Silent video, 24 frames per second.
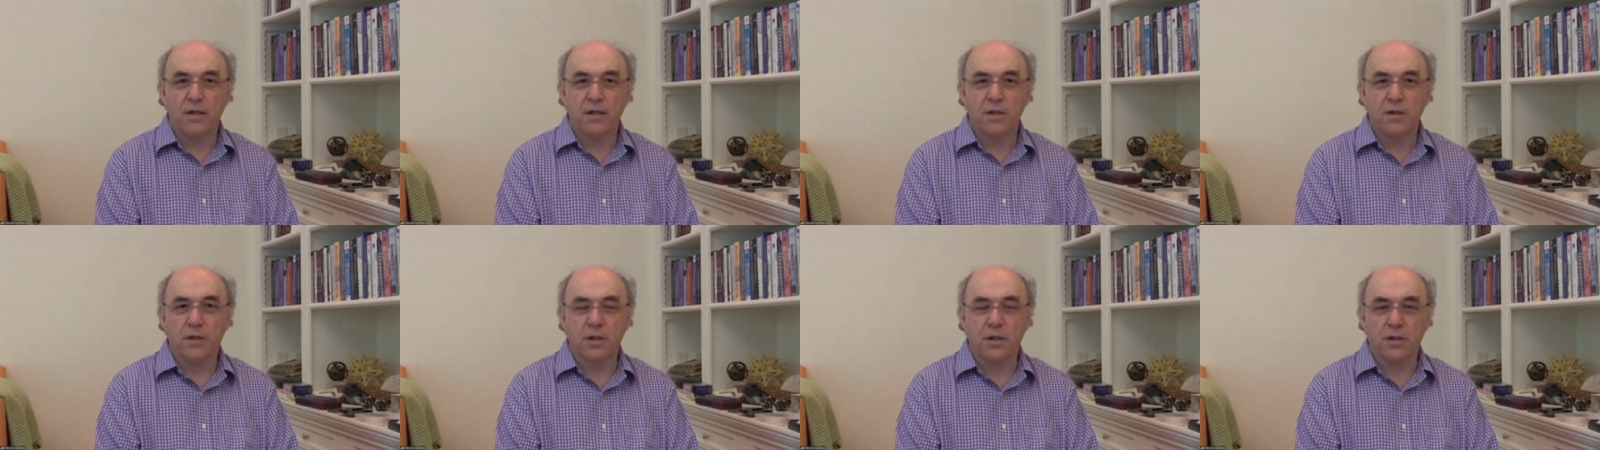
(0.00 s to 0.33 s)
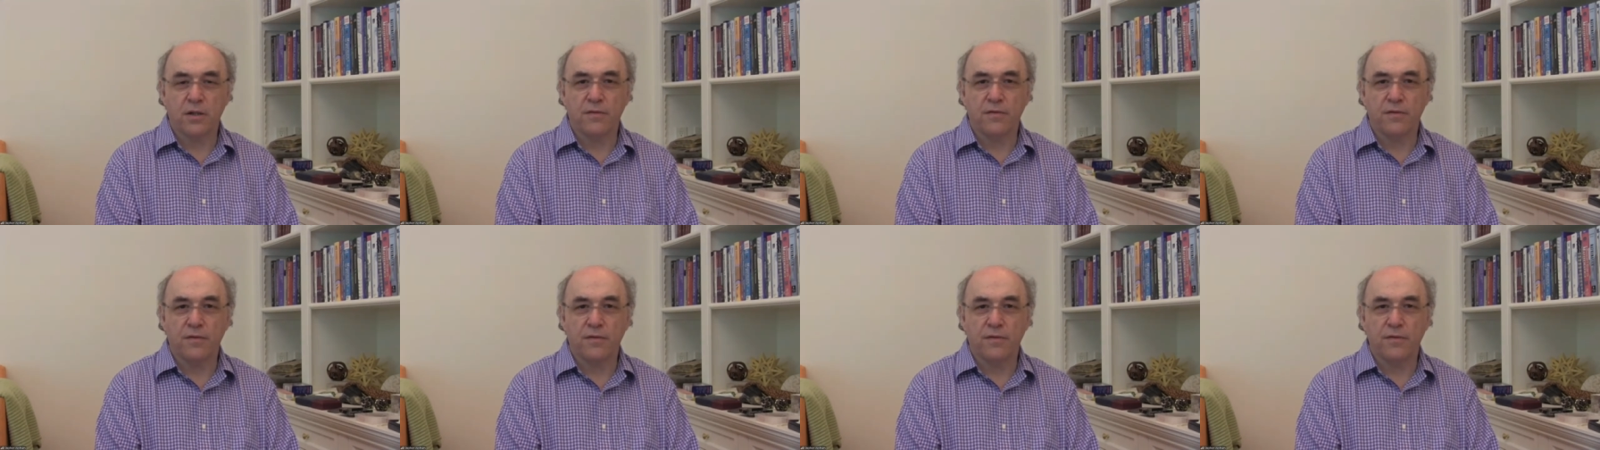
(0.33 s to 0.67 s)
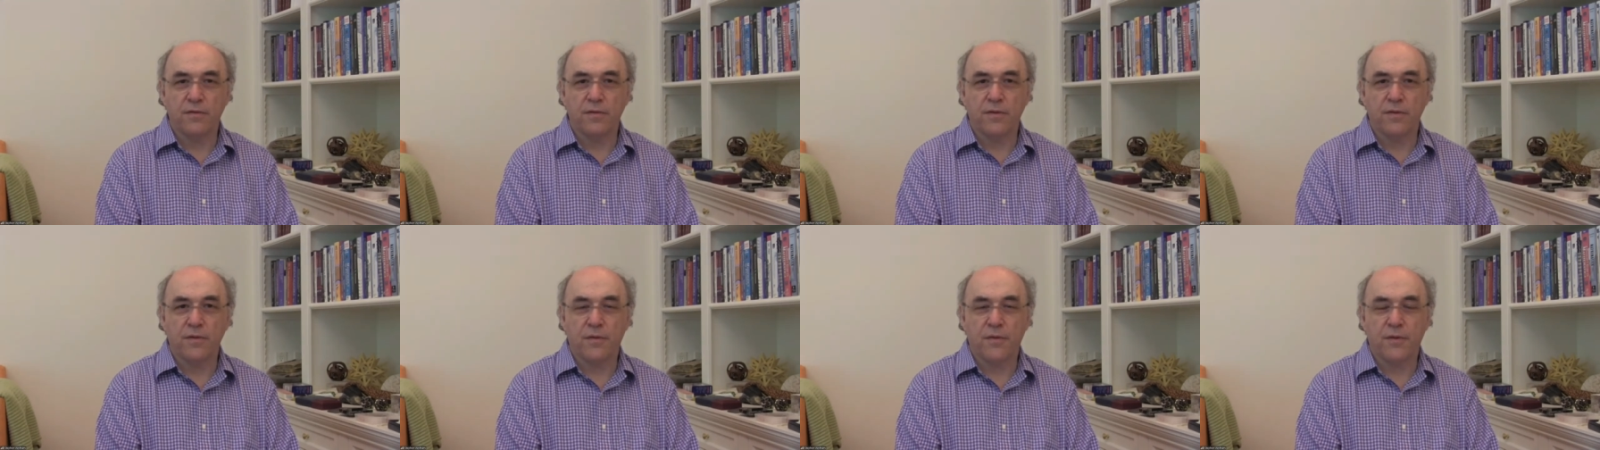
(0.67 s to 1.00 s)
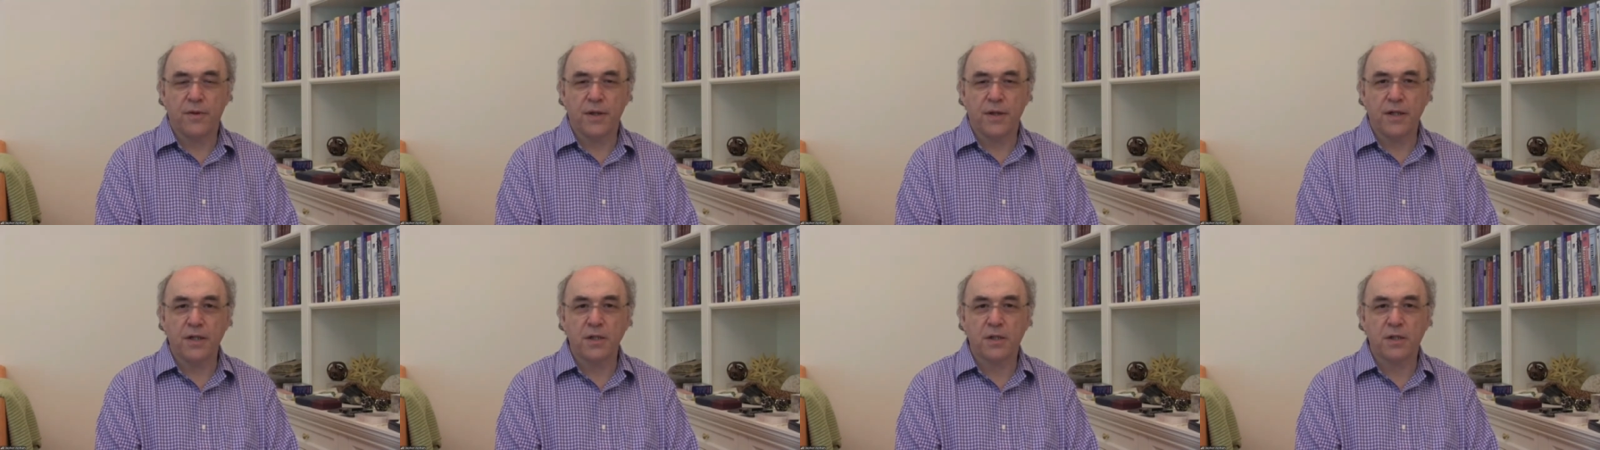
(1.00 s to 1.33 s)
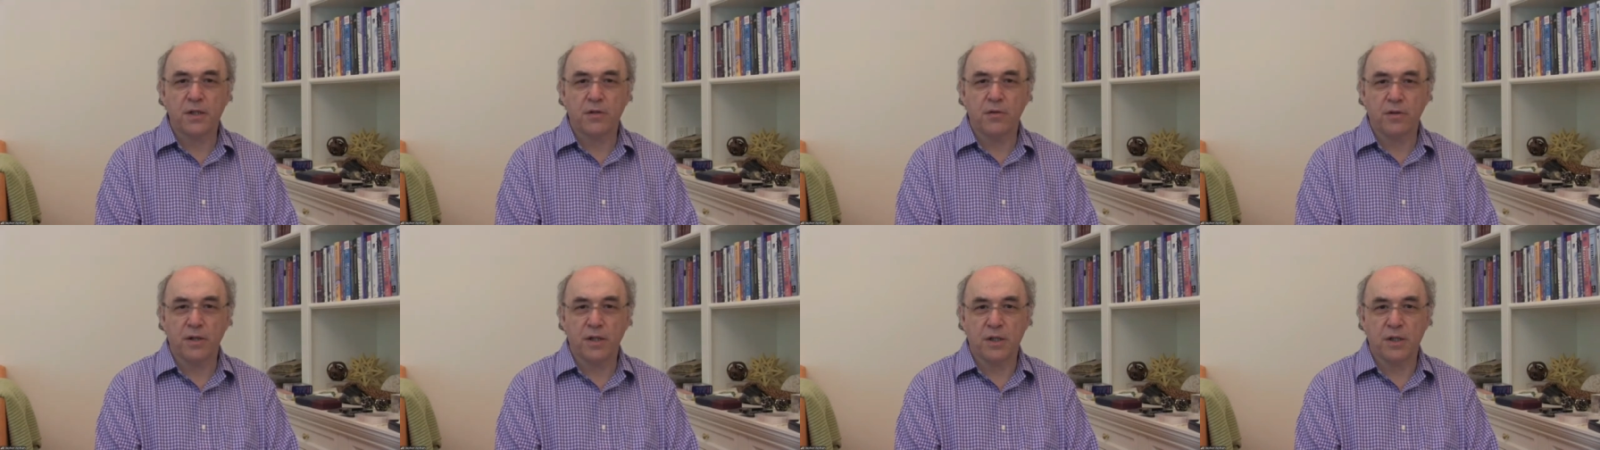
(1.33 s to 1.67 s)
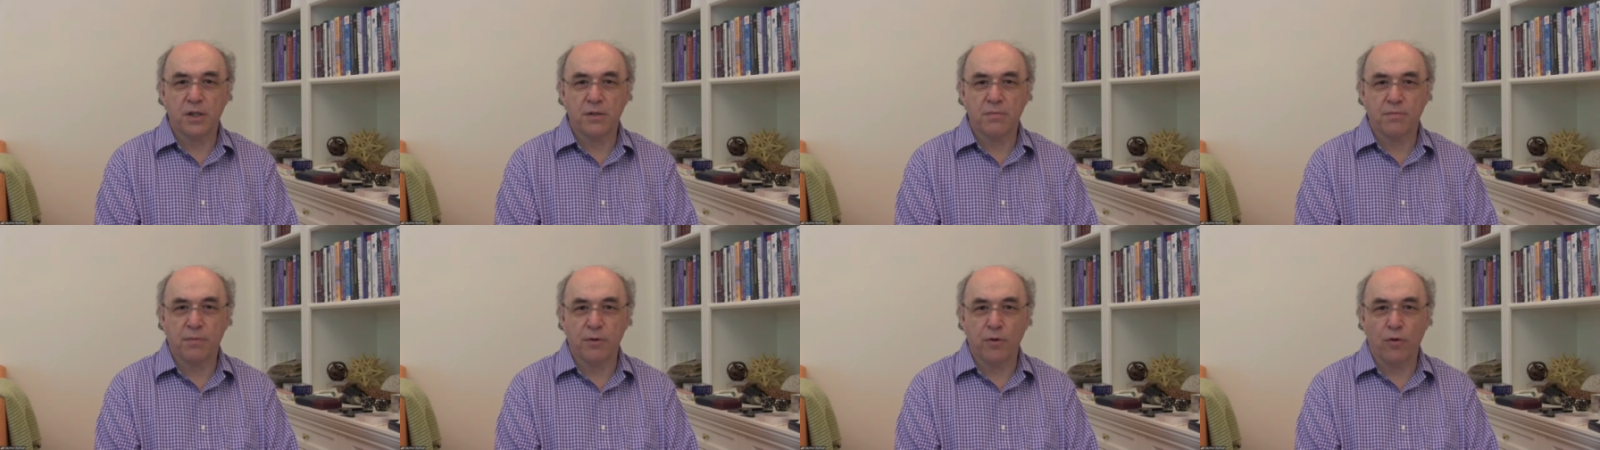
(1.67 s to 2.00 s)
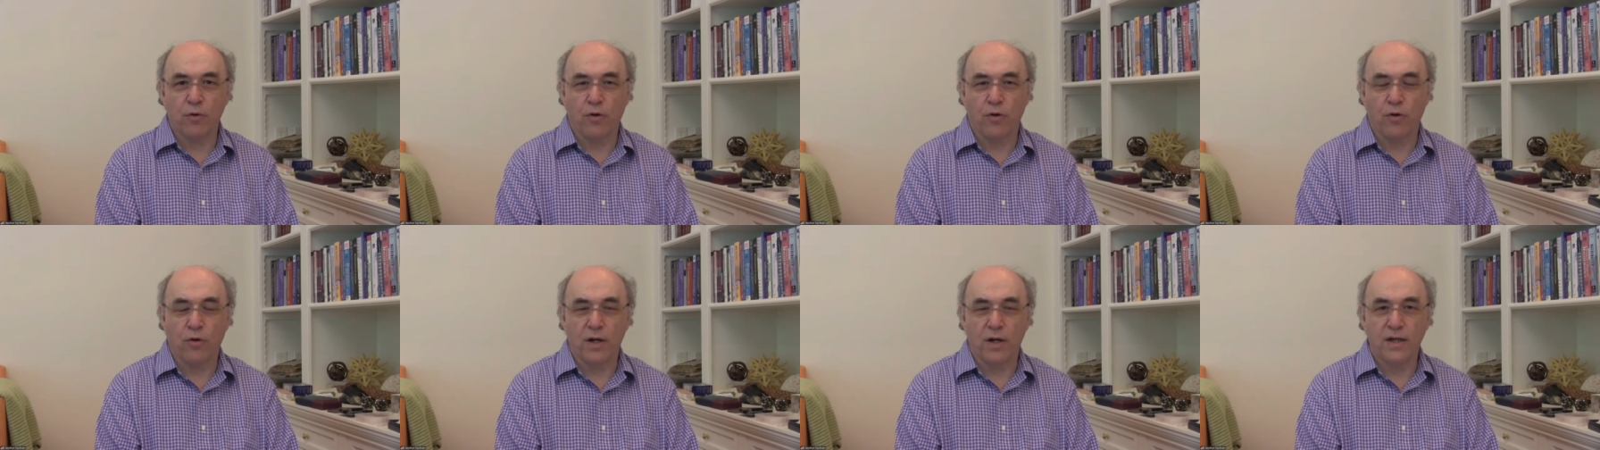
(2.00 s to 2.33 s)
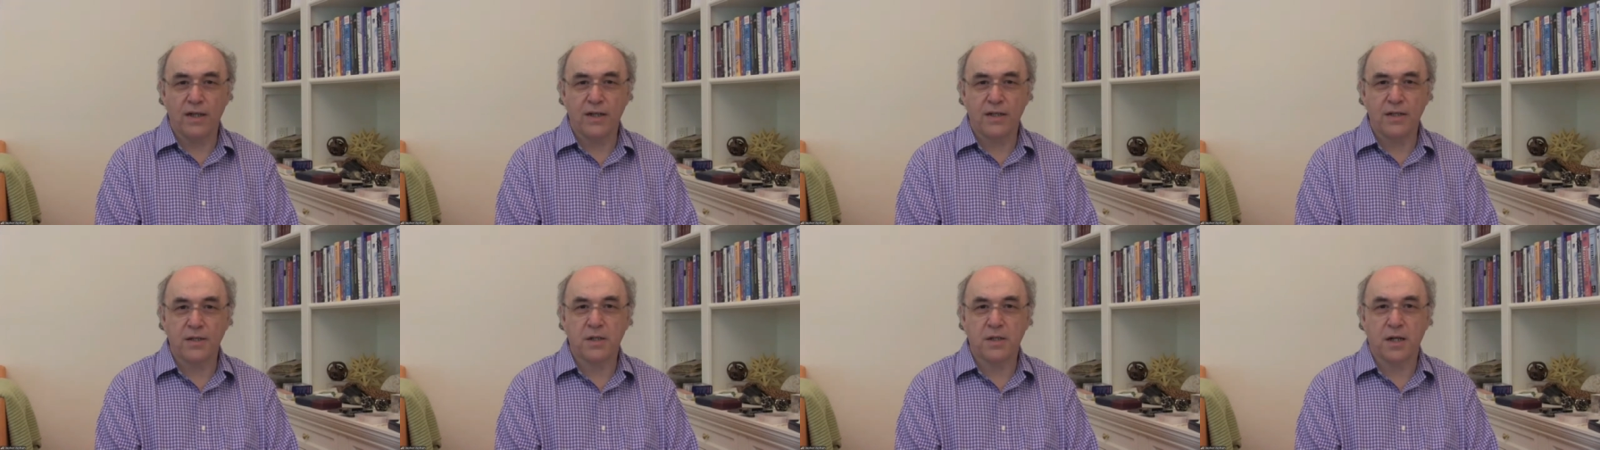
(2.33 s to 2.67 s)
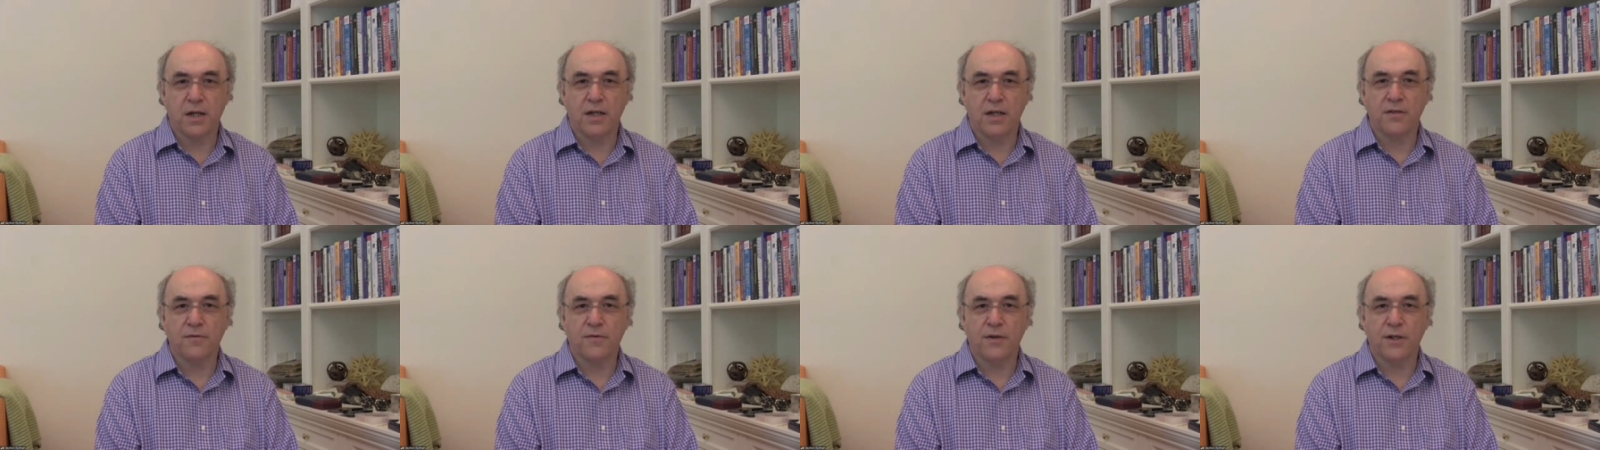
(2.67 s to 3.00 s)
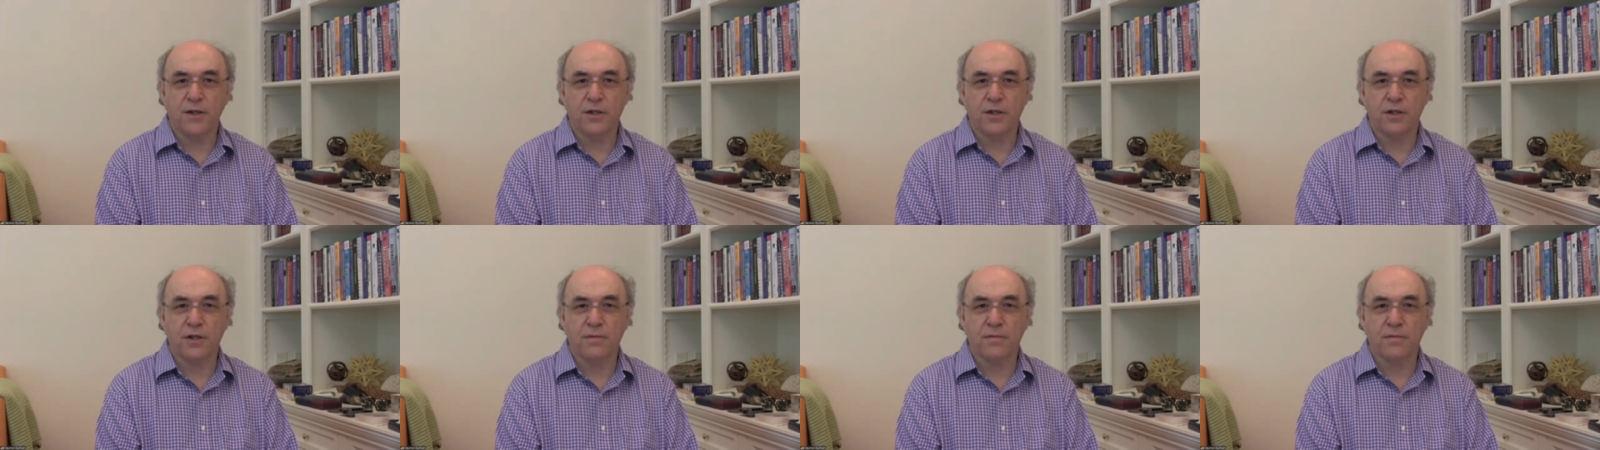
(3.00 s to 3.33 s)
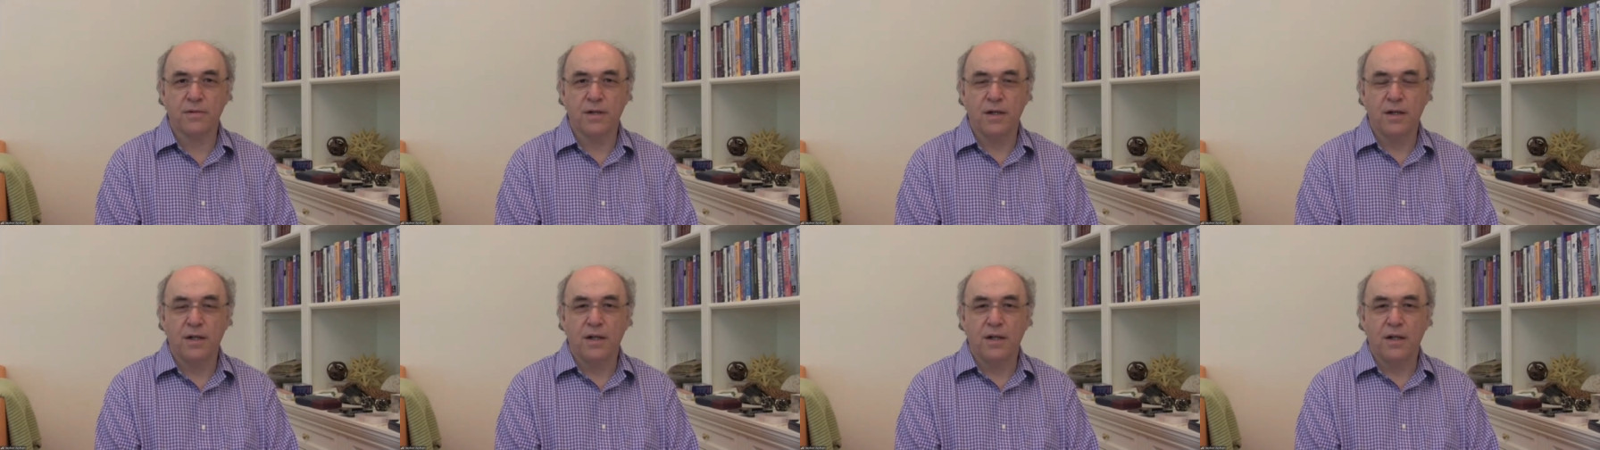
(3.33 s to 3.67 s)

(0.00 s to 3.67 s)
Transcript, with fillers: sort of things to explore in science fiction